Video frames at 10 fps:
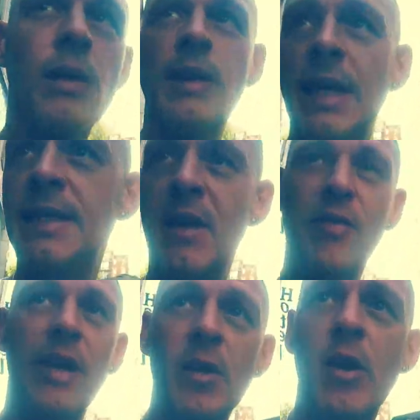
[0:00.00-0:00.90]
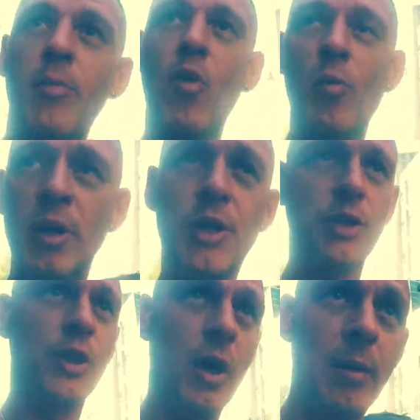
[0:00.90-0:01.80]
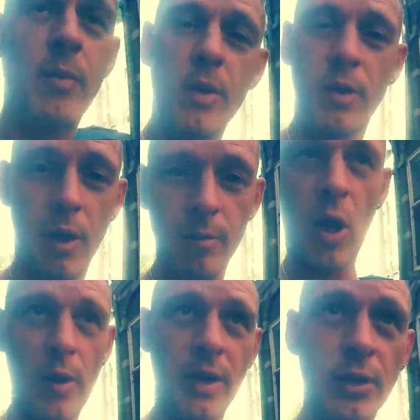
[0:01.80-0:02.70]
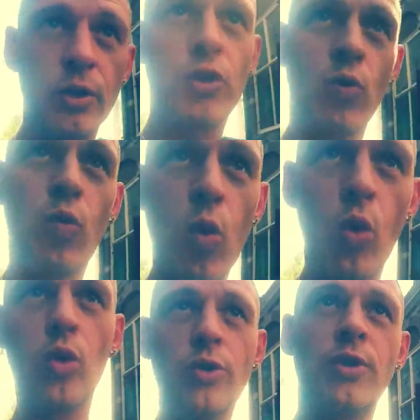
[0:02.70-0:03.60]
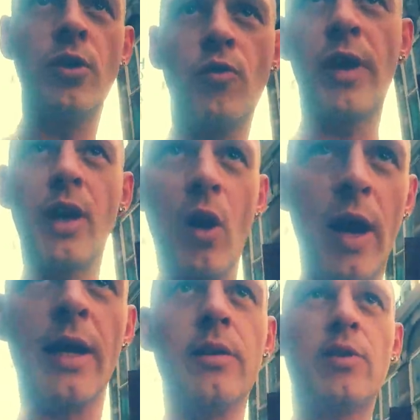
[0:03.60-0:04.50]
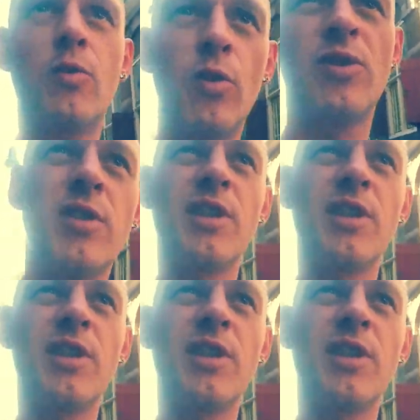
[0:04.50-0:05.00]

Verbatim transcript: That is definitely abort mission time. I'm going towards the red light, towards the